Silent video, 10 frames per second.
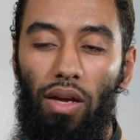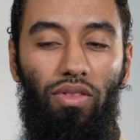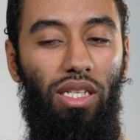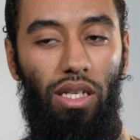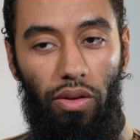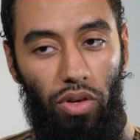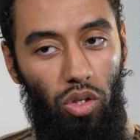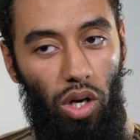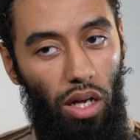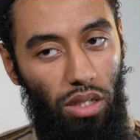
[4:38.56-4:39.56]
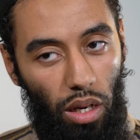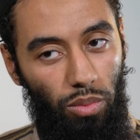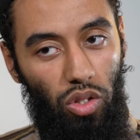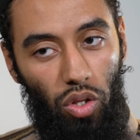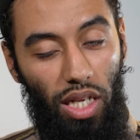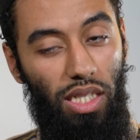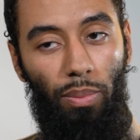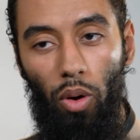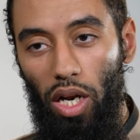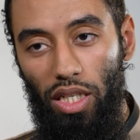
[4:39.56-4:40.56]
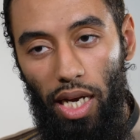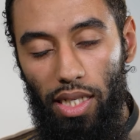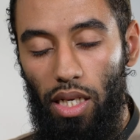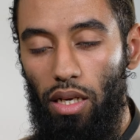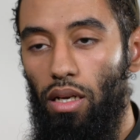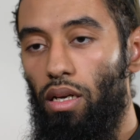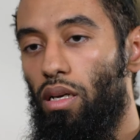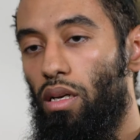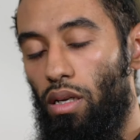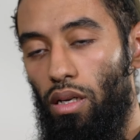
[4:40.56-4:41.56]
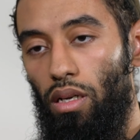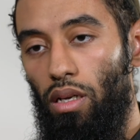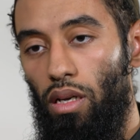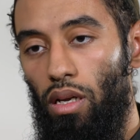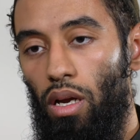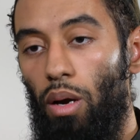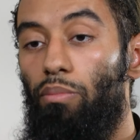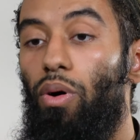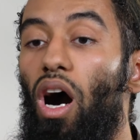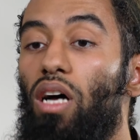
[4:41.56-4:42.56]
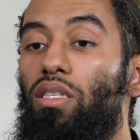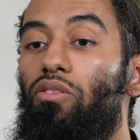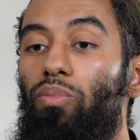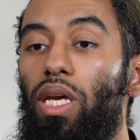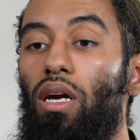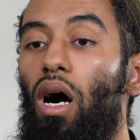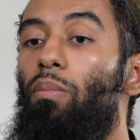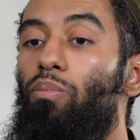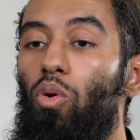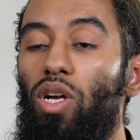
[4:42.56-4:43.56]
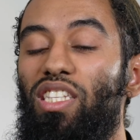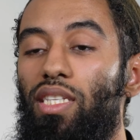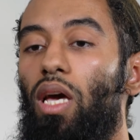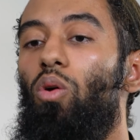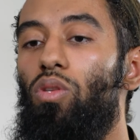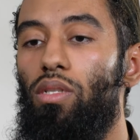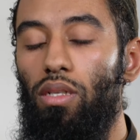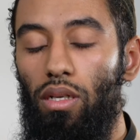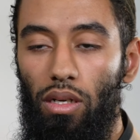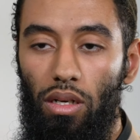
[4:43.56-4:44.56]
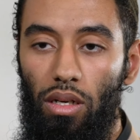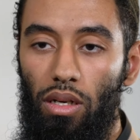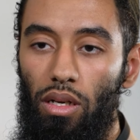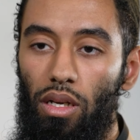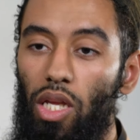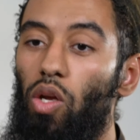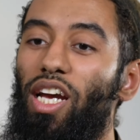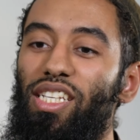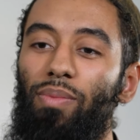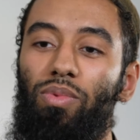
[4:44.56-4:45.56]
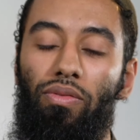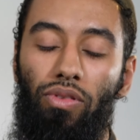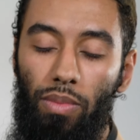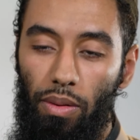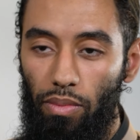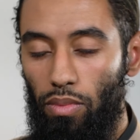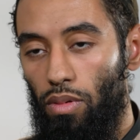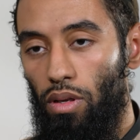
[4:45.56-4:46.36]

If this individual now has come to you and he's apologizing, part of being humble entails that you accept it from him,